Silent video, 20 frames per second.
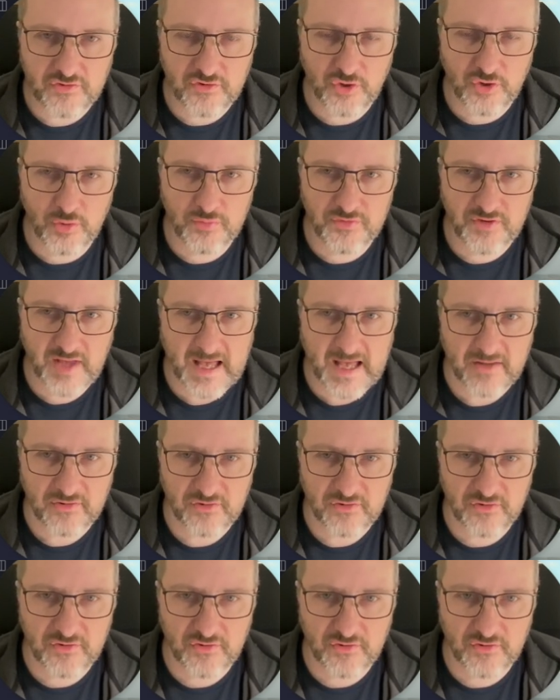
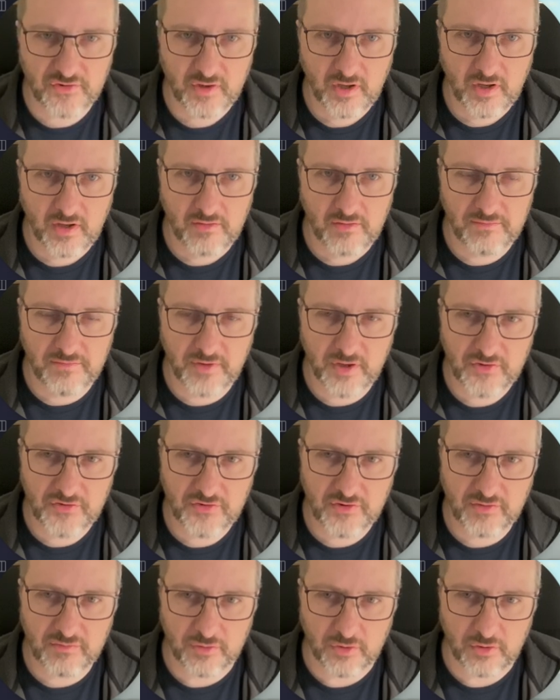tests. First of
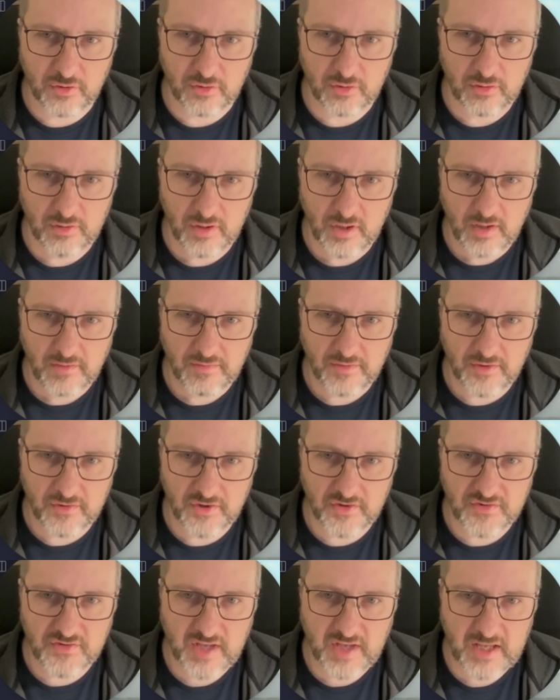all, there's a
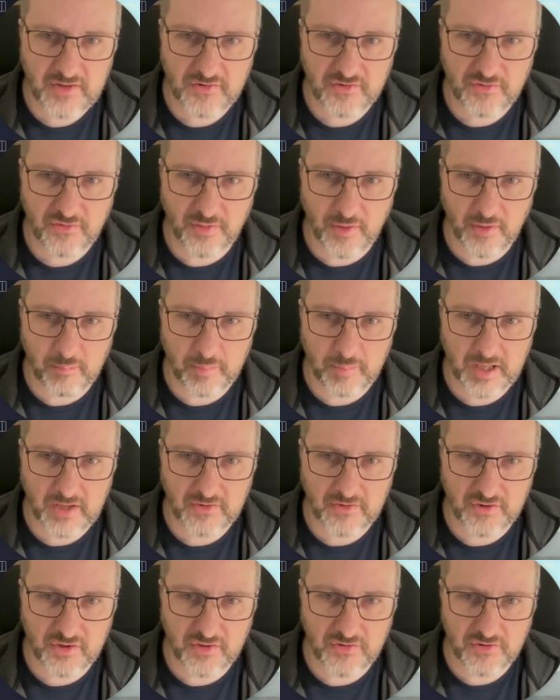test that
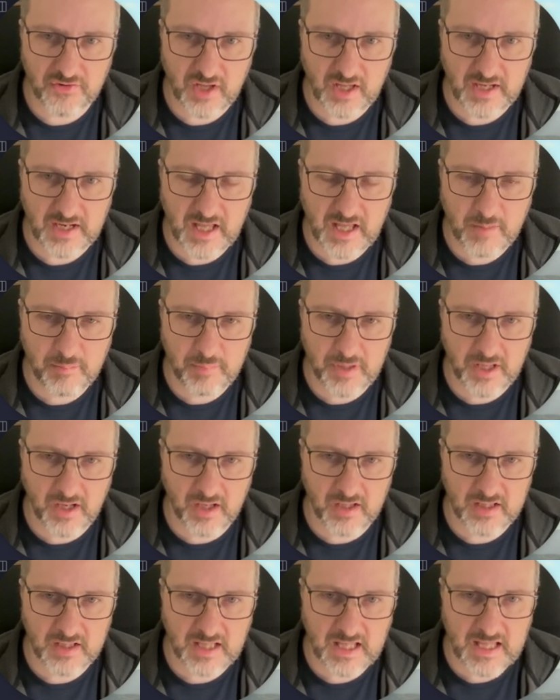passes an API
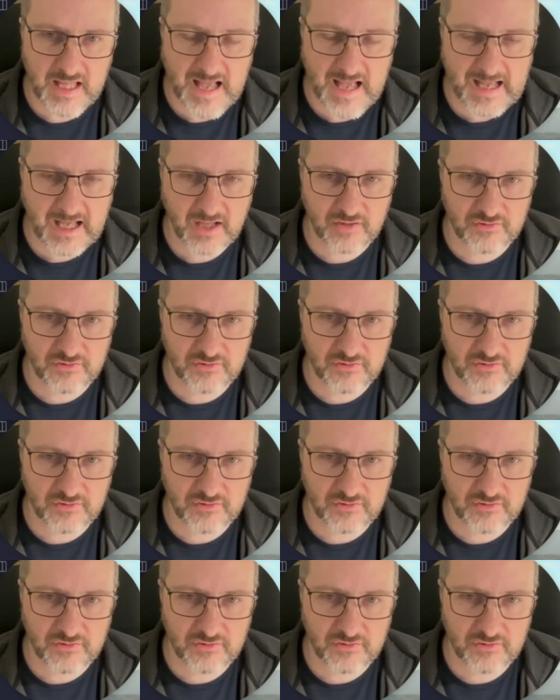key and an